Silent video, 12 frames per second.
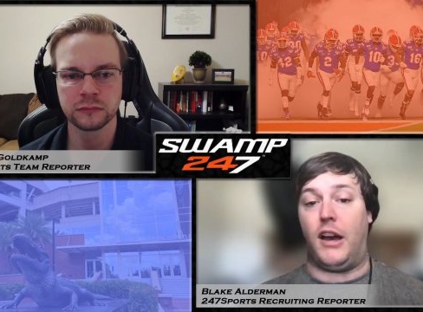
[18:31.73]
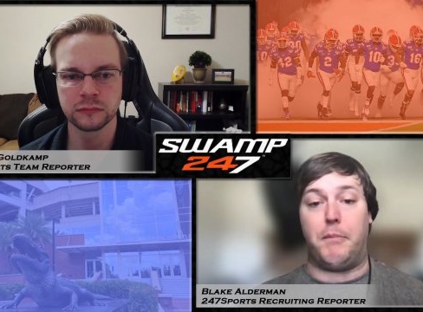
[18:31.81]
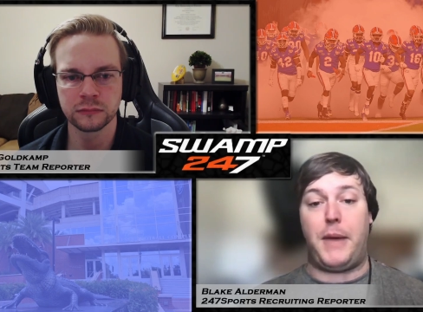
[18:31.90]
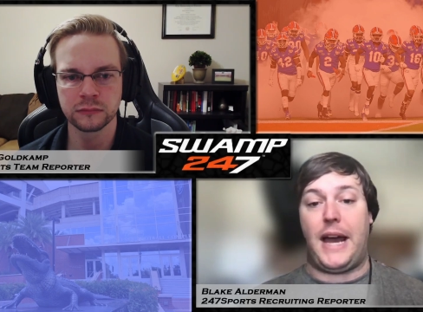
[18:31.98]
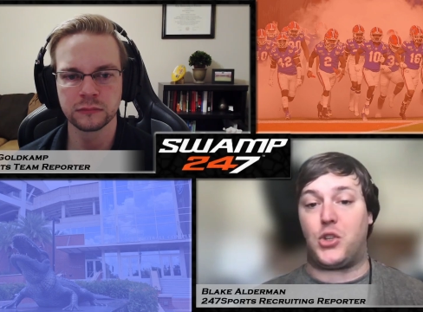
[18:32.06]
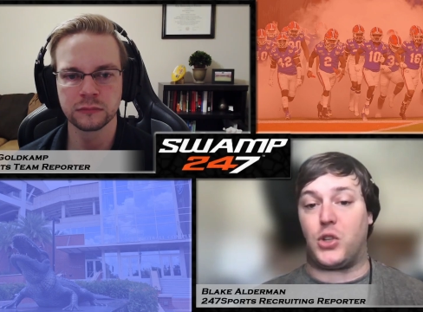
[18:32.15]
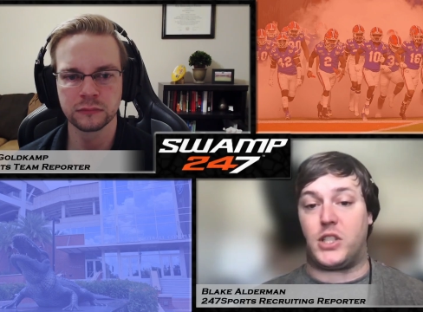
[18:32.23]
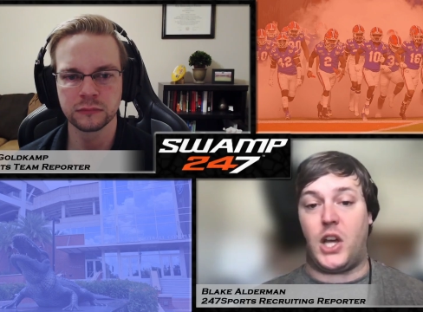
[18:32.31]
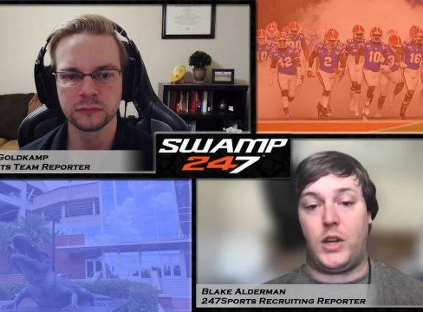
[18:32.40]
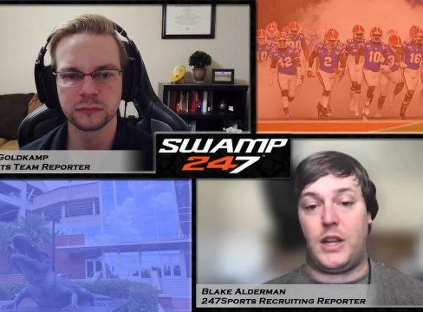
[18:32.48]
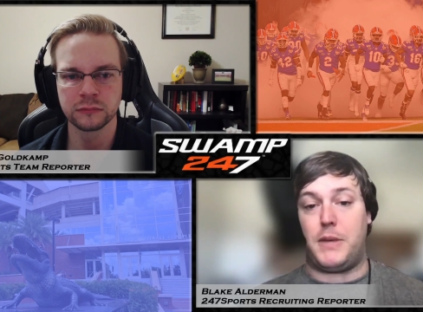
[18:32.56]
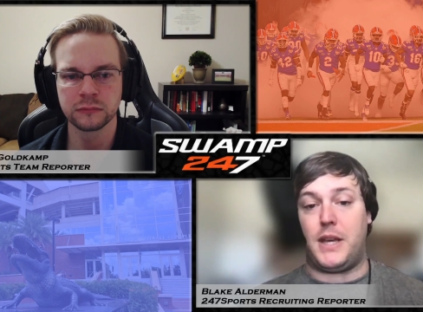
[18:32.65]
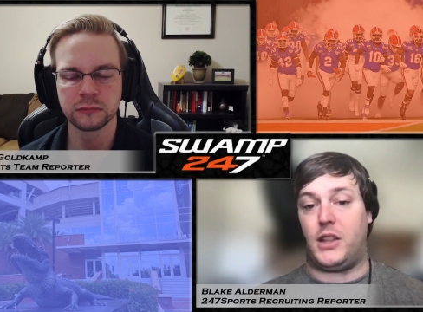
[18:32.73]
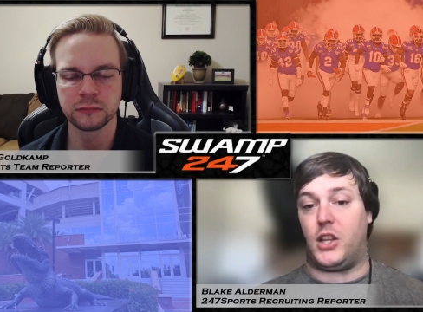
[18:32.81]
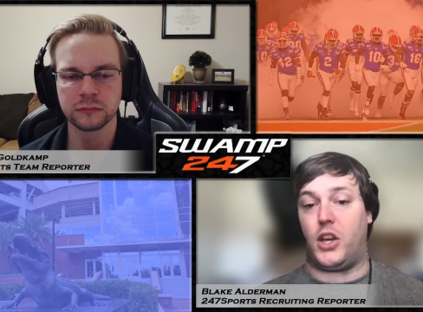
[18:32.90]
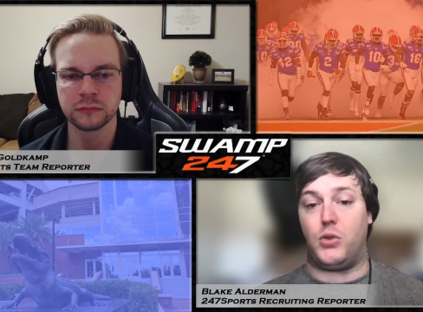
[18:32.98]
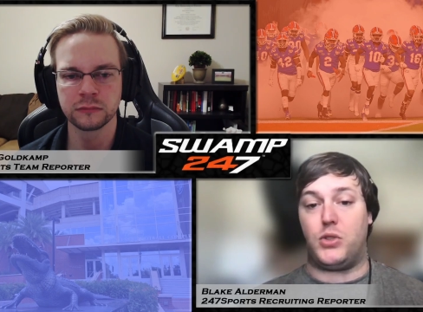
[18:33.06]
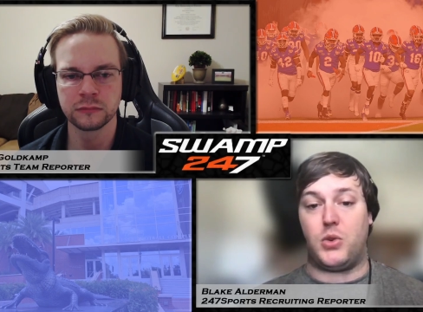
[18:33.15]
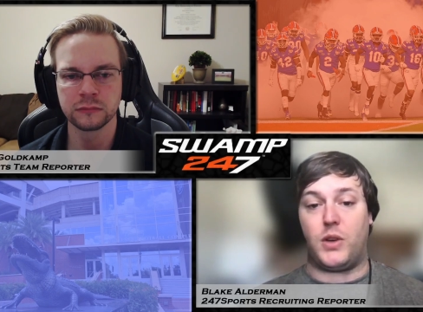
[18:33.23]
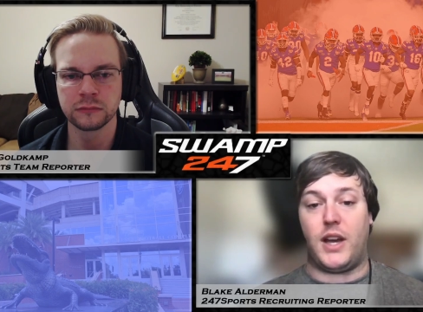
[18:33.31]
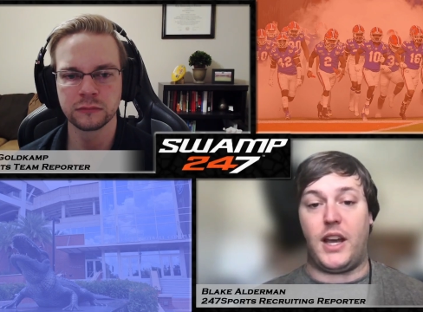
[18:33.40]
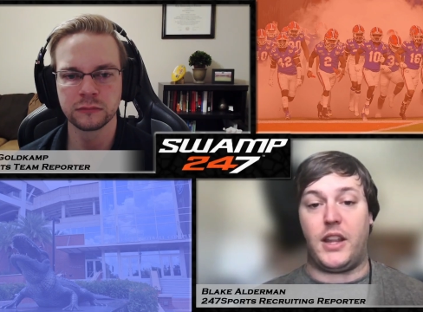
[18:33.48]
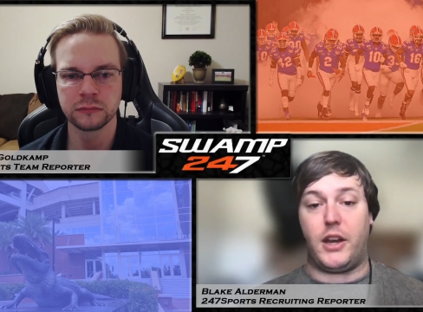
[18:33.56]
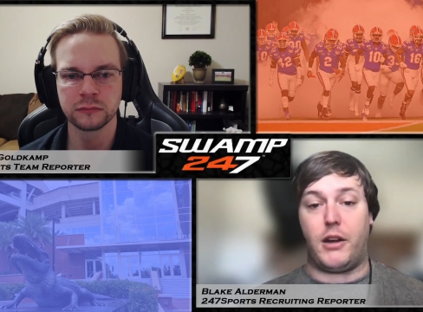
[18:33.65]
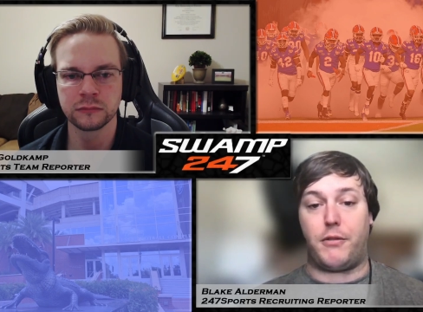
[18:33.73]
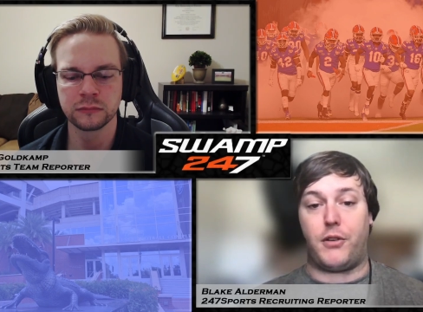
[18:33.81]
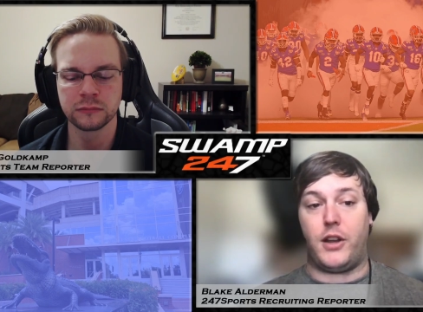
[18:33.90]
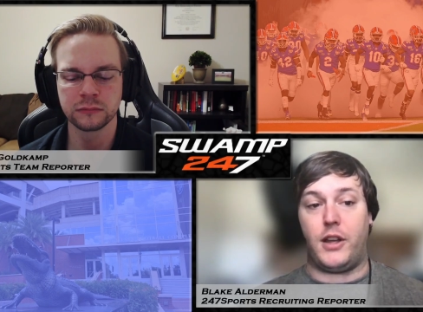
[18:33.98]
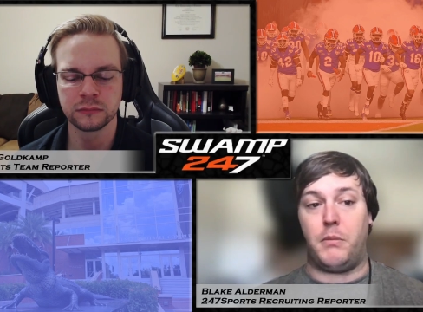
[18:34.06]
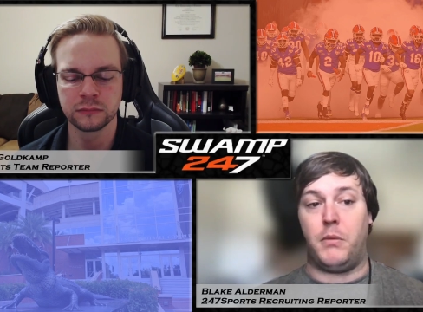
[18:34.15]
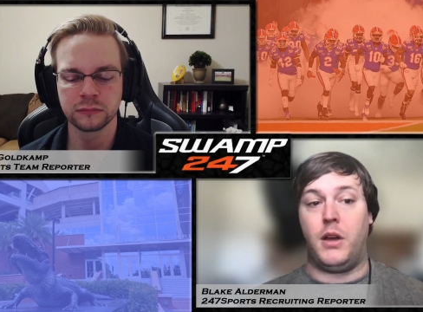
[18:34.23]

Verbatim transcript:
Speaker 1: Patrick Toney being the go-to guy there for him,